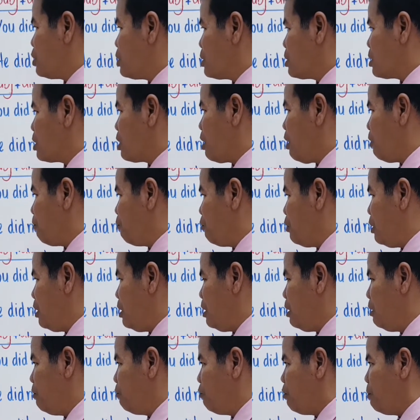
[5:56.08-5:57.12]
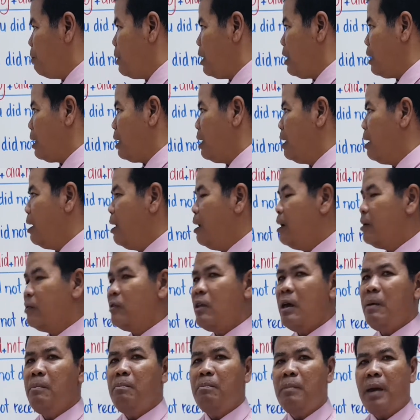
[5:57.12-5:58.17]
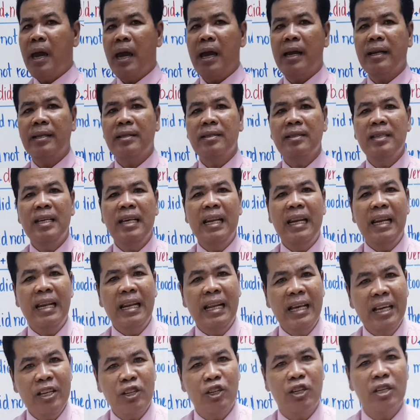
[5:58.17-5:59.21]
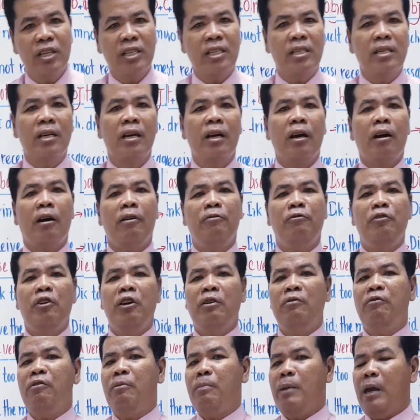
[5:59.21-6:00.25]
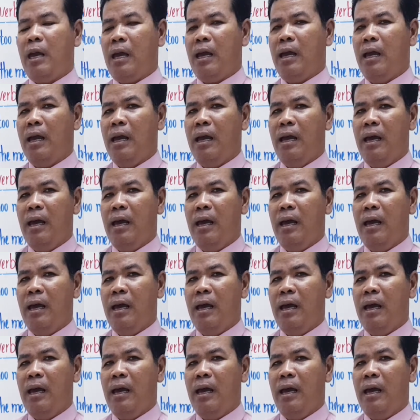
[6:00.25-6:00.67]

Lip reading: coffee for me. They made delicious coffee for me.